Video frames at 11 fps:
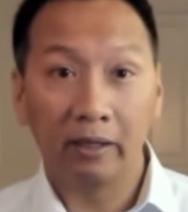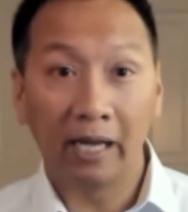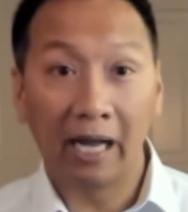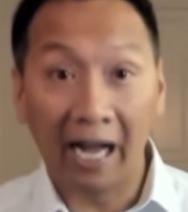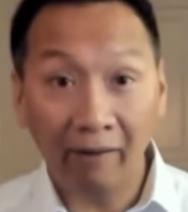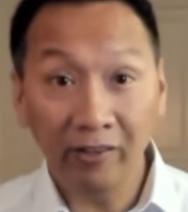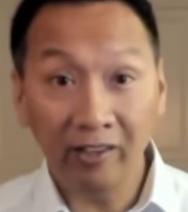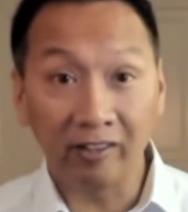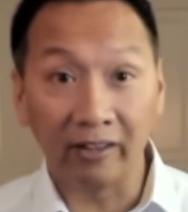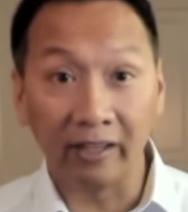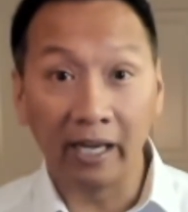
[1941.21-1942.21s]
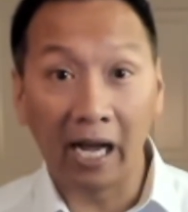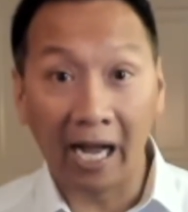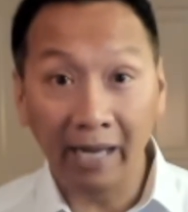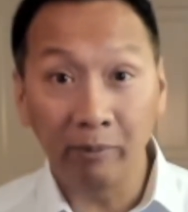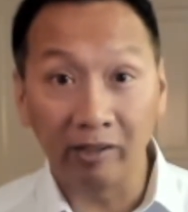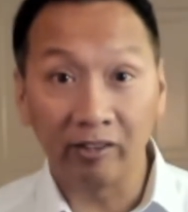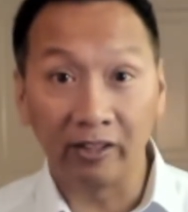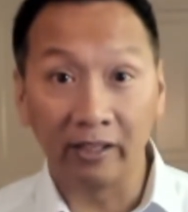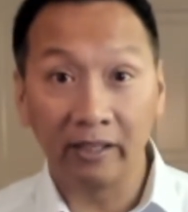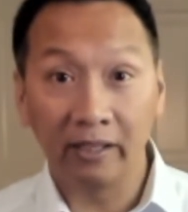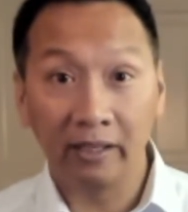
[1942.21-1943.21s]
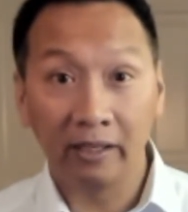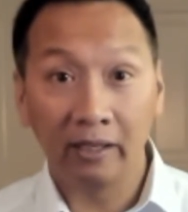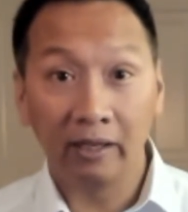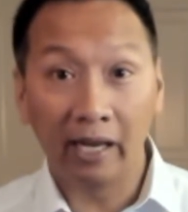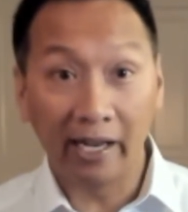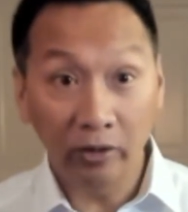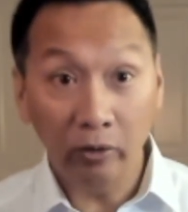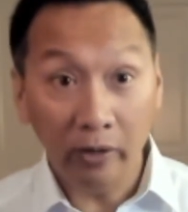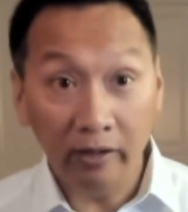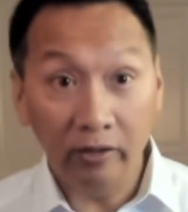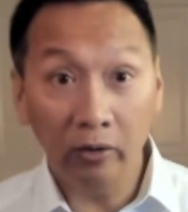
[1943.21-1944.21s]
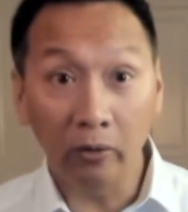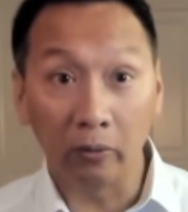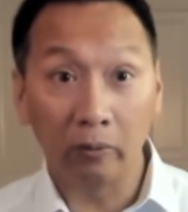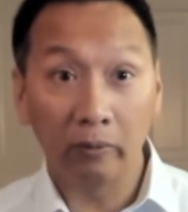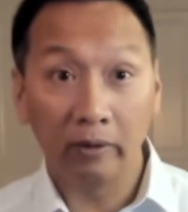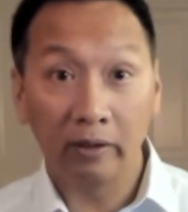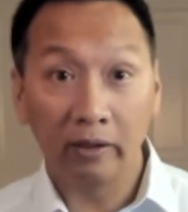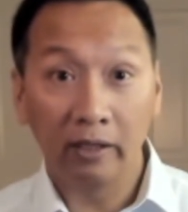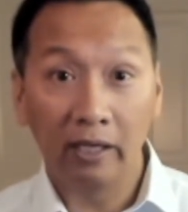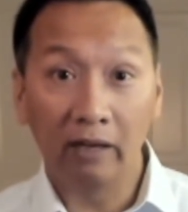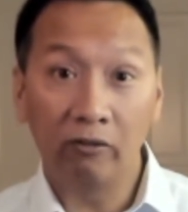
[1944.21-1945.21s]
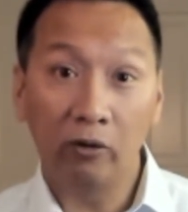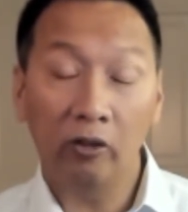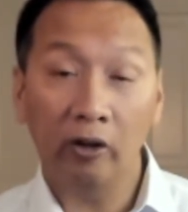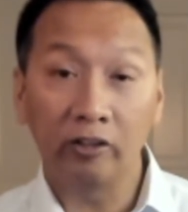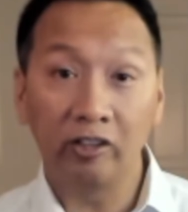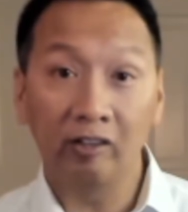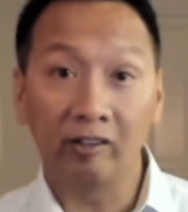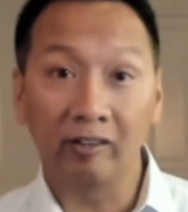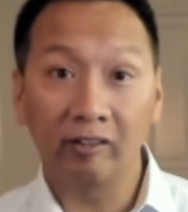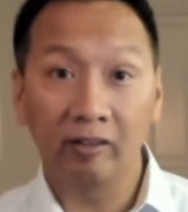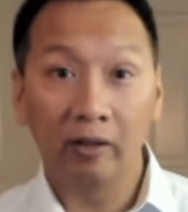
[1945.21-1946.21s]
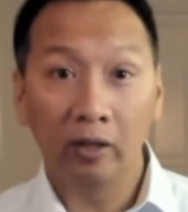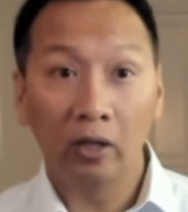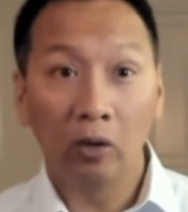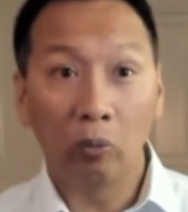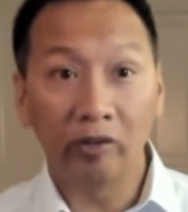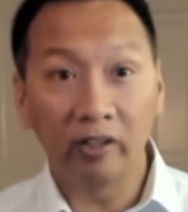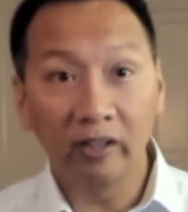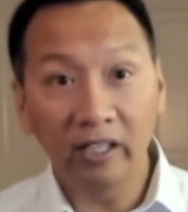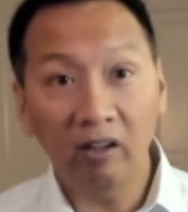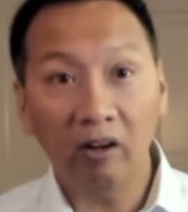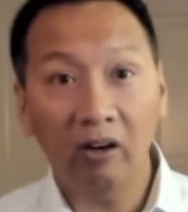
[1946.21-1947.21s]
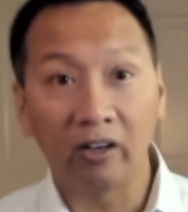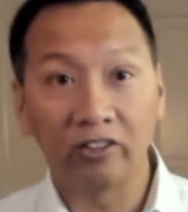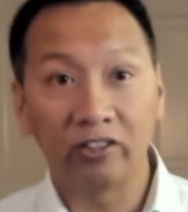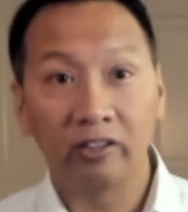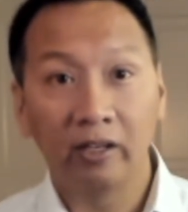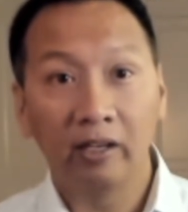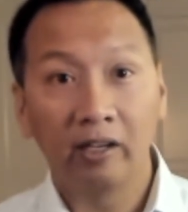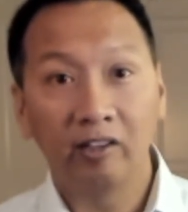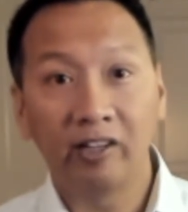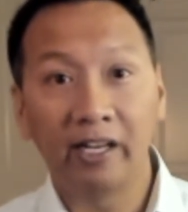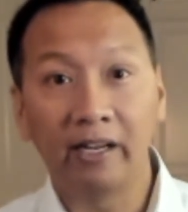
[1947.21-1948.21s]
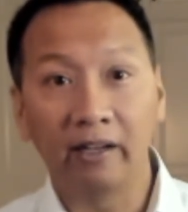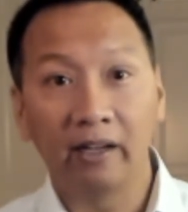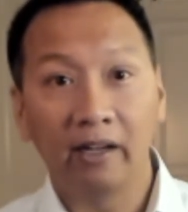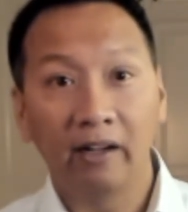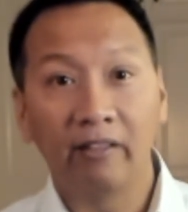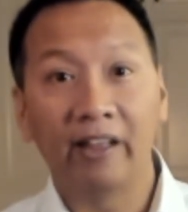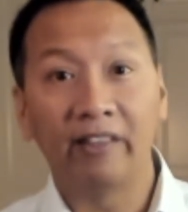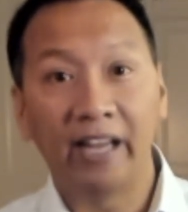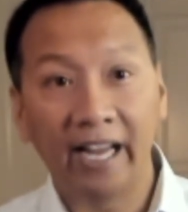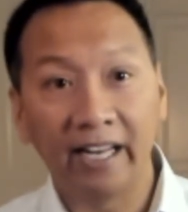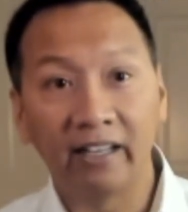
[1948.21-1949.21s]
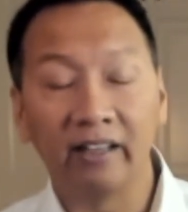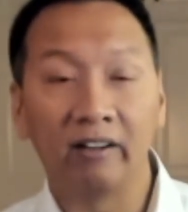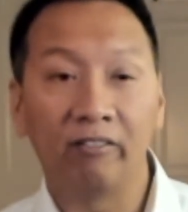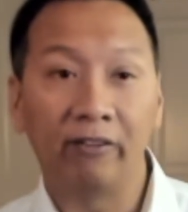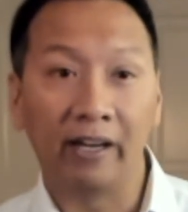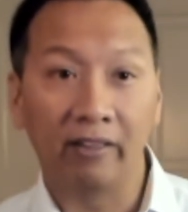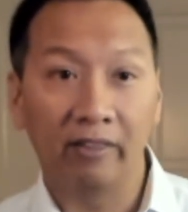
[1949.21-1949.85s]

Obviously, I missed it, and you did too, if you thought Jesus was a little harsh, saying that they had little faith.